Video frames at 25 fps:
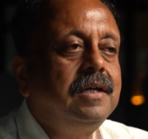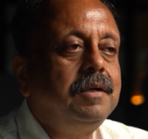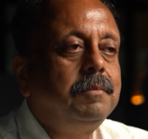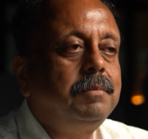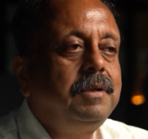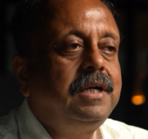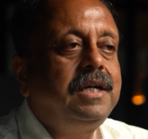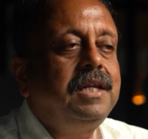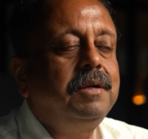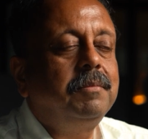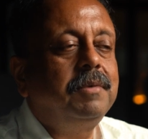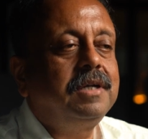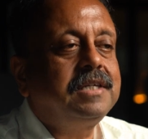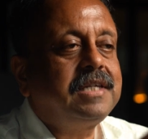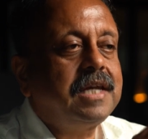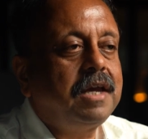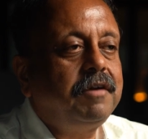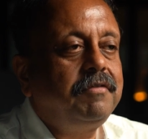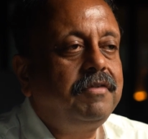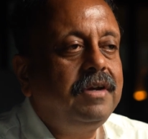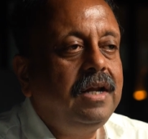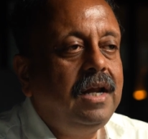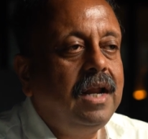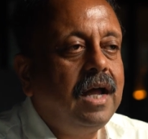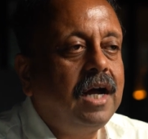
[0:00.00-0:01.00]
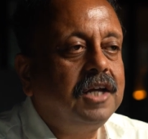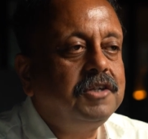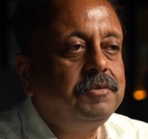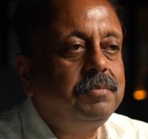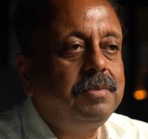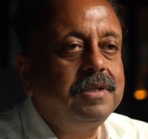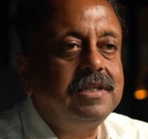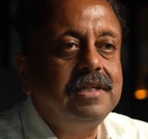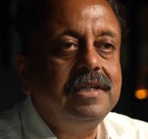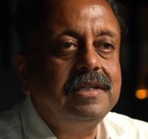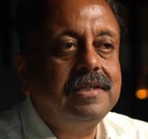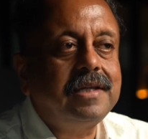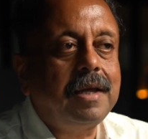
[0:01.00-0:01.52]
pretty much every large
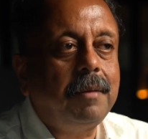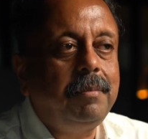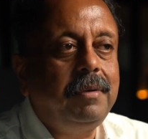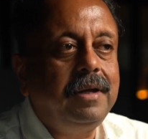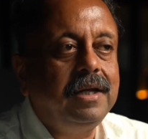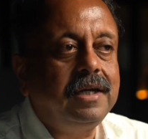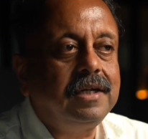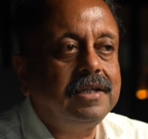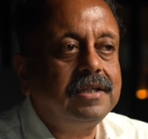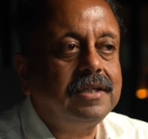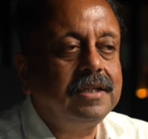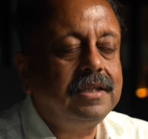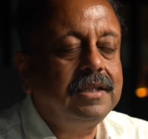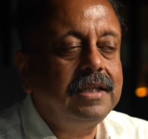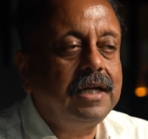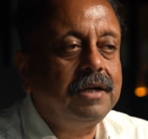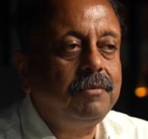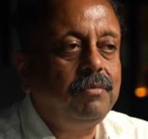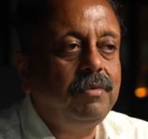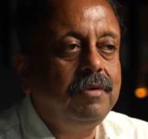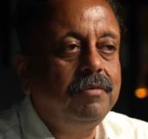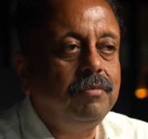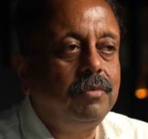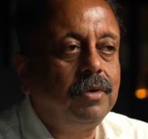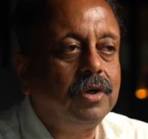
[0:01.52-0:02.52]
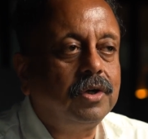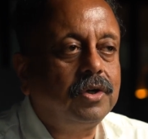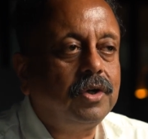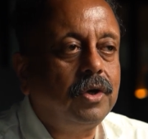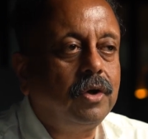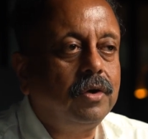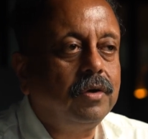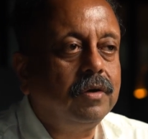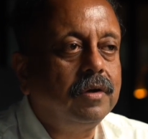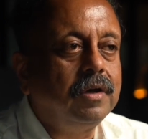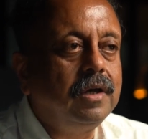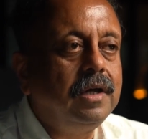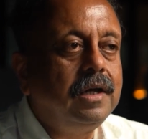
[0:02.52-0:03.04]
business application that we've worked
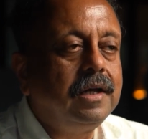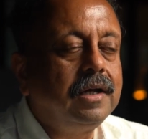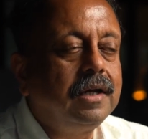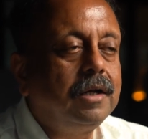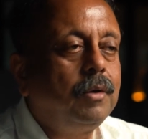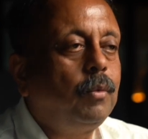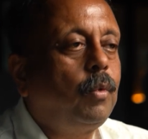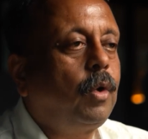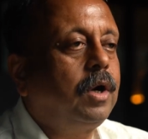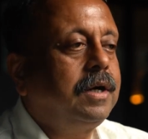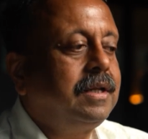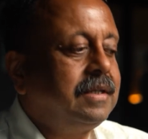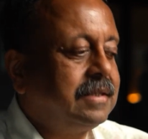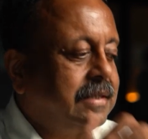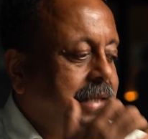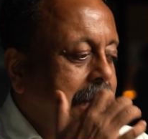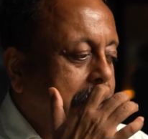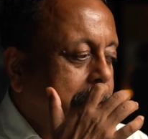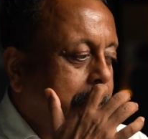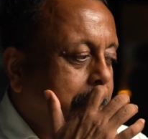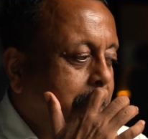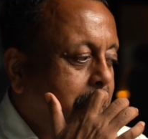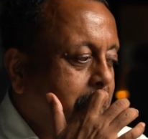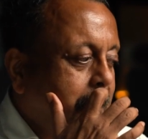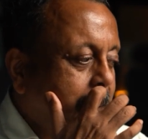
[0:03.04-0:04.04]
on. Now, what is that?